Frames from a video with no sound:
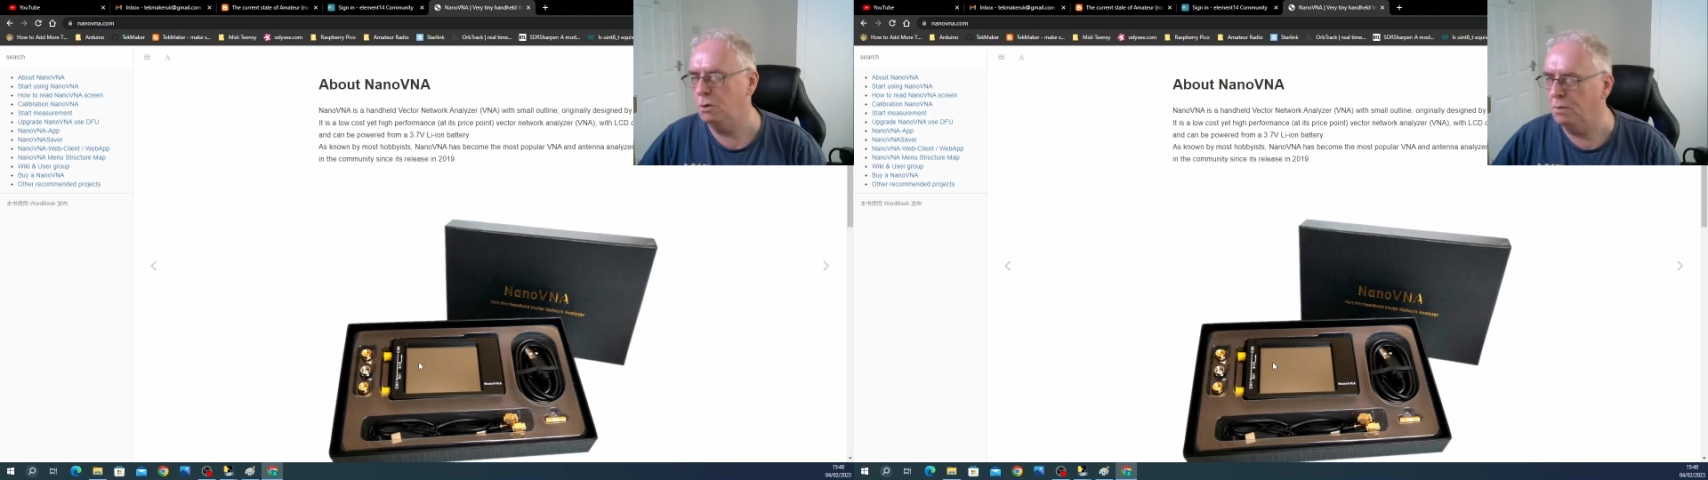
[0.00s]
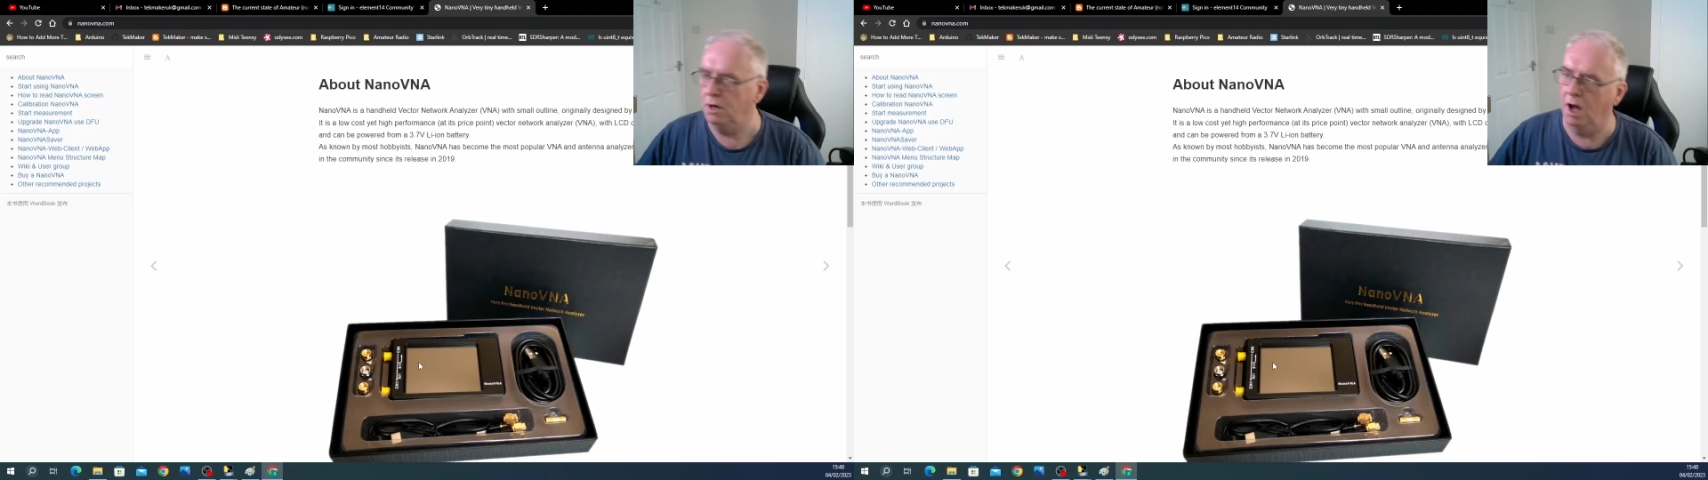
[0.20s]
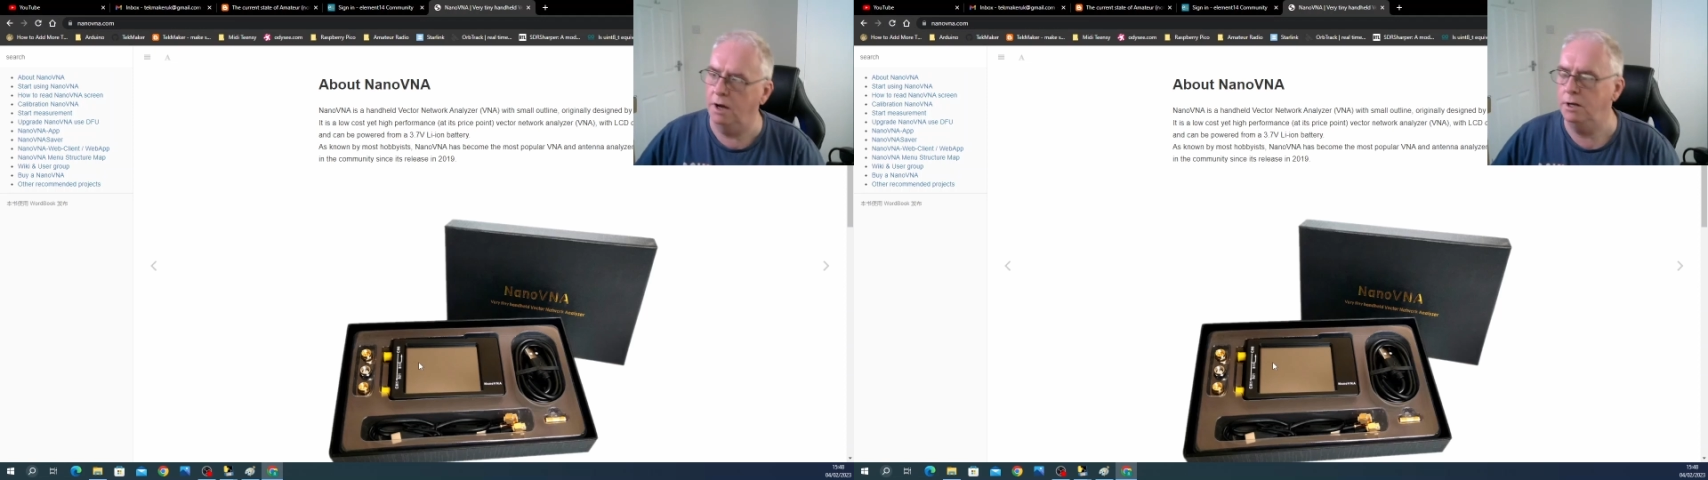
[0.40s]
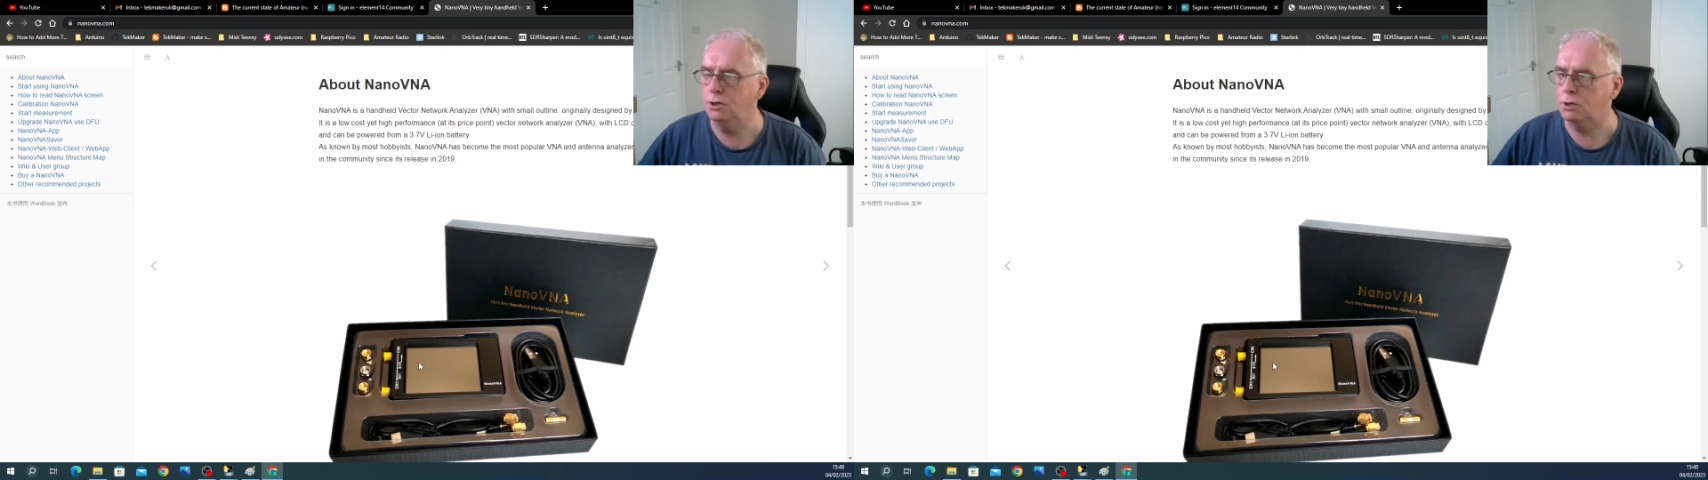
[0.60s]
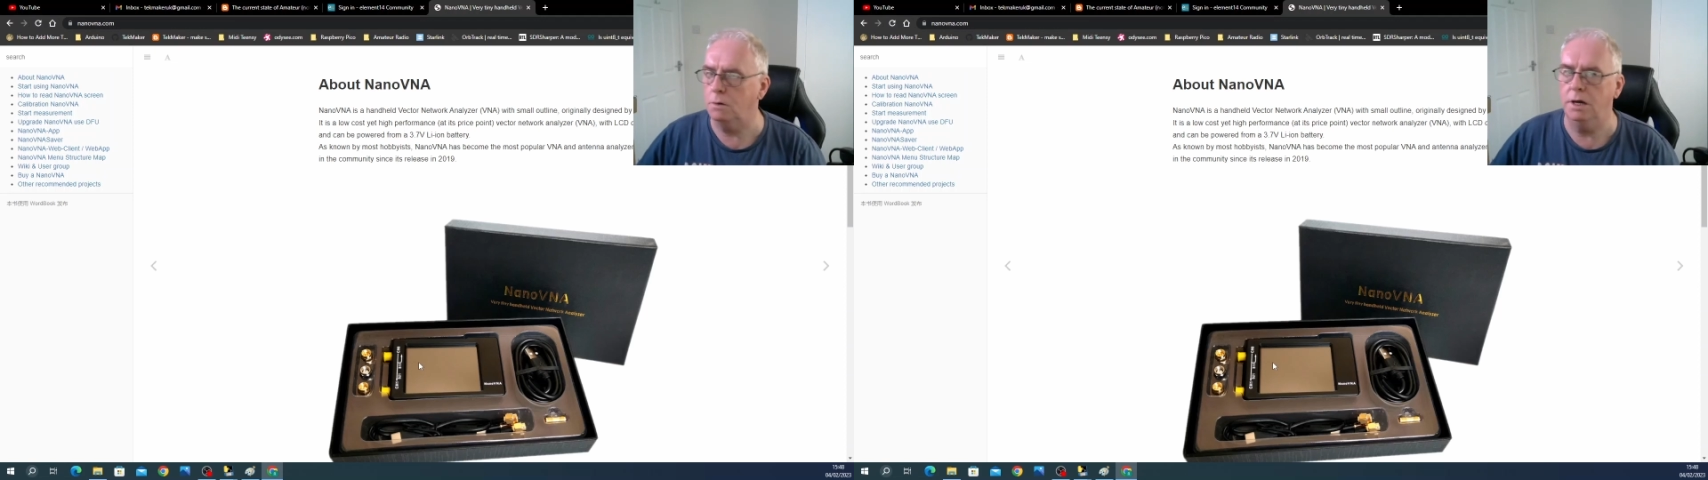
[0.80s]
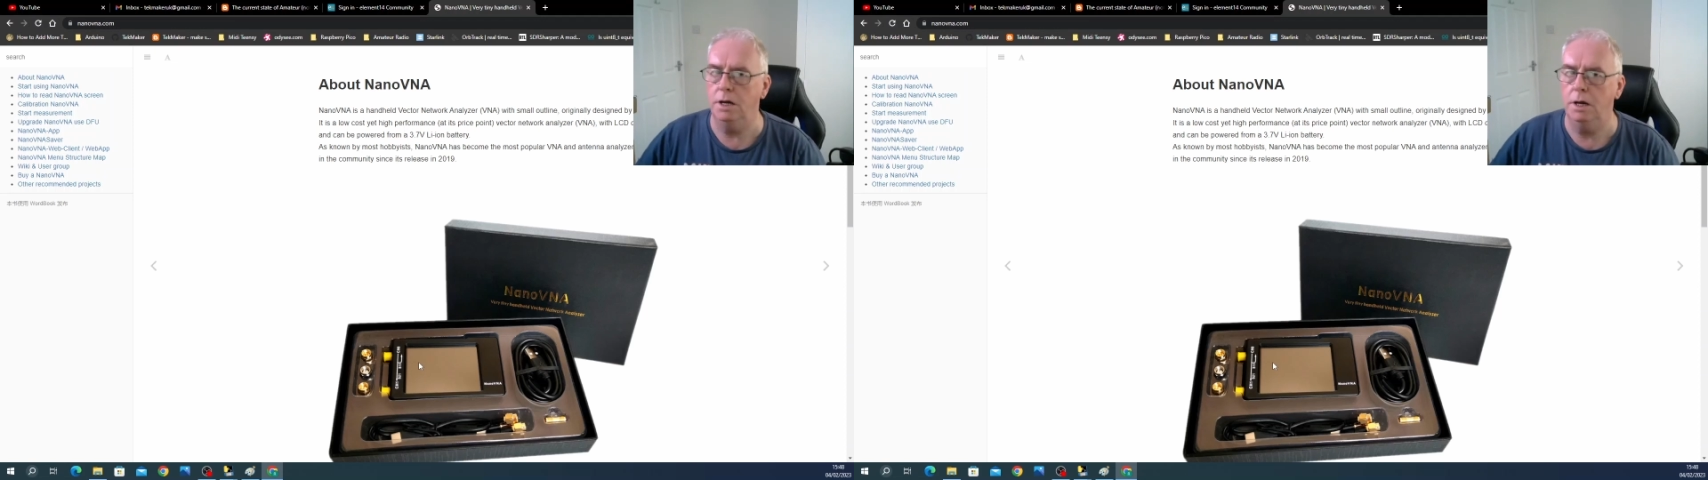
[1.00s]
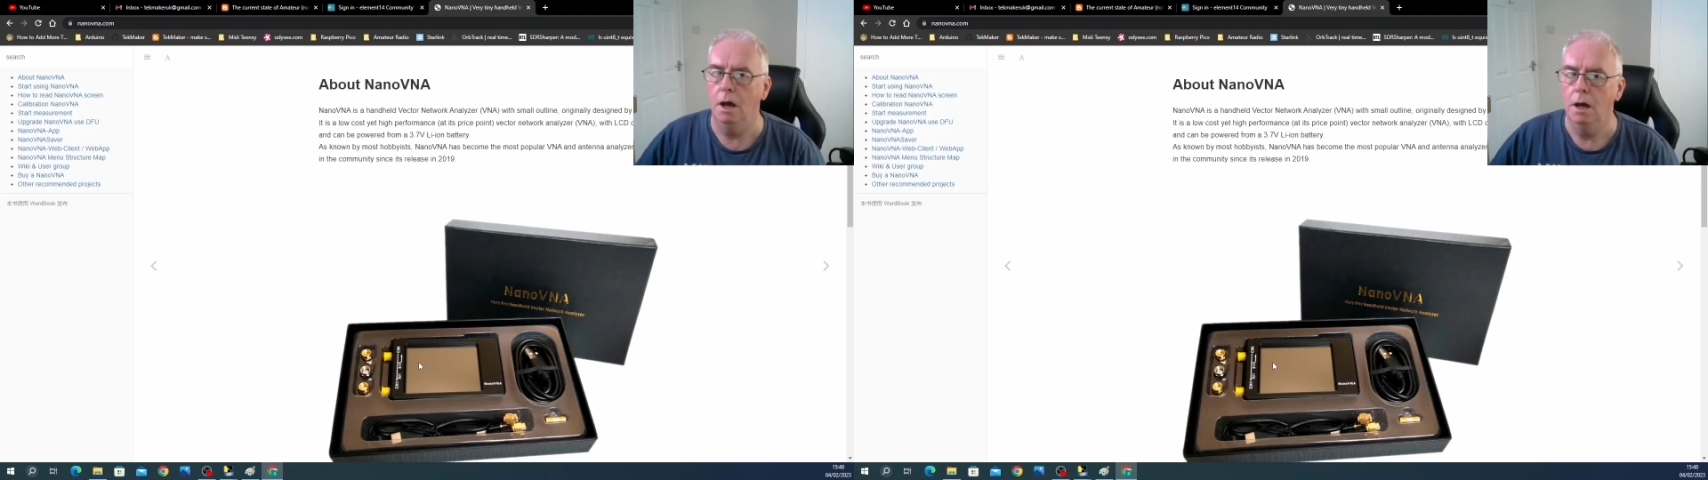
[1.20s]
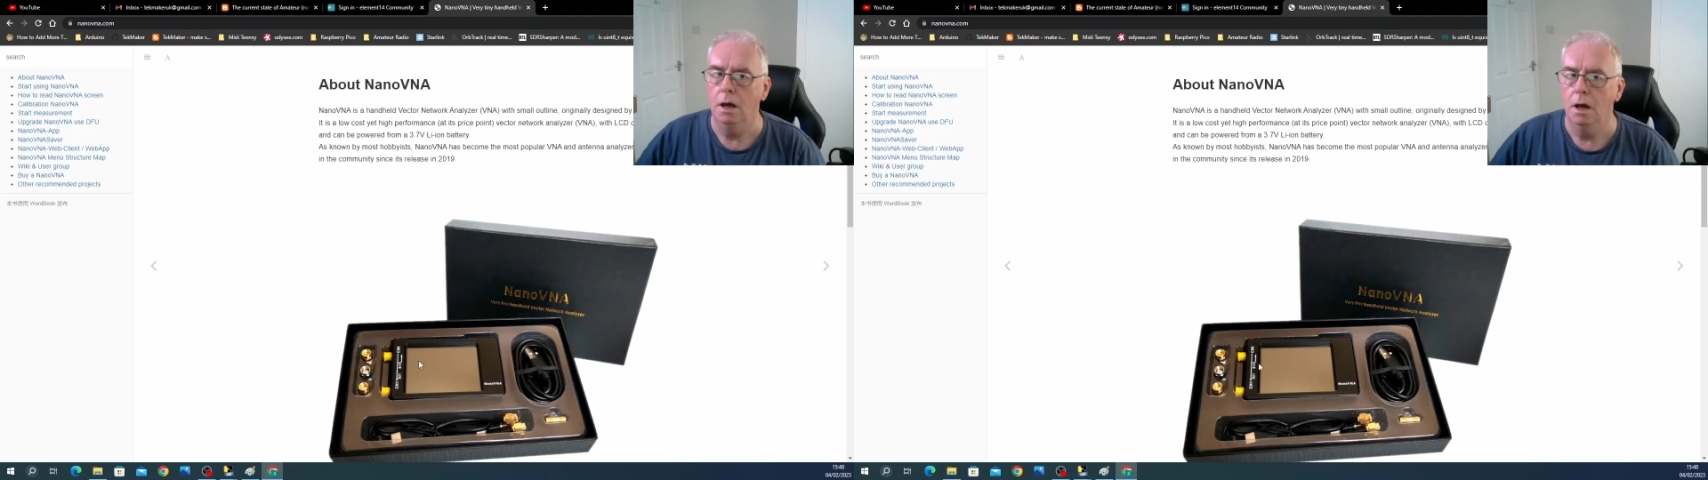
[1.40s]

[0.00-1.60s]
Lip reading: 2.9 inch screen.